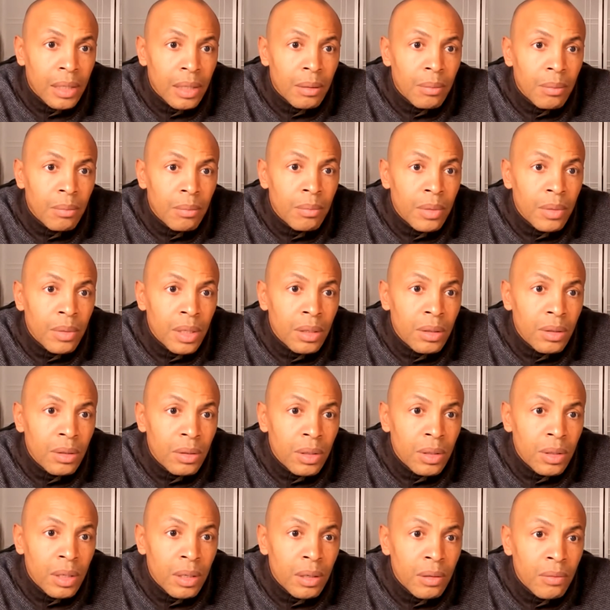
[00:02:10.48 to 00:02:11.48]

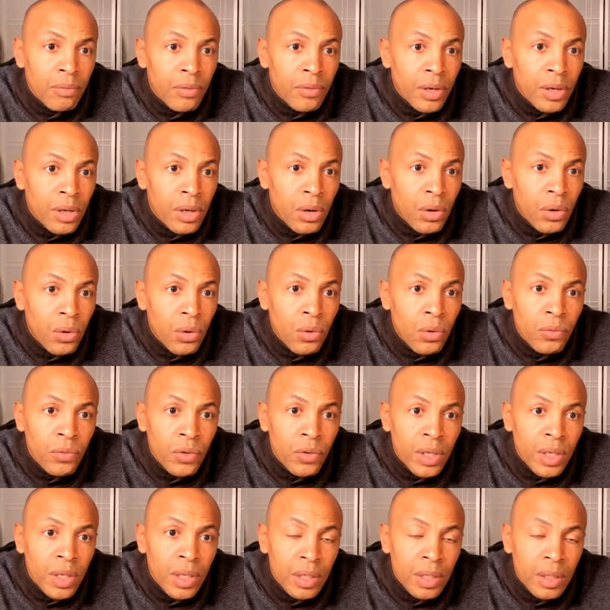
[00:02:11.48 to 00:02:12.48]
middle of the
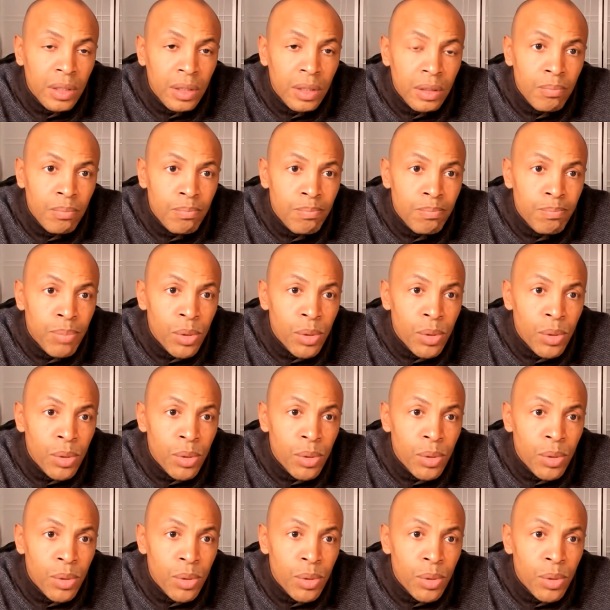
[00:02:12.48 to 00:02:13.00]
COVID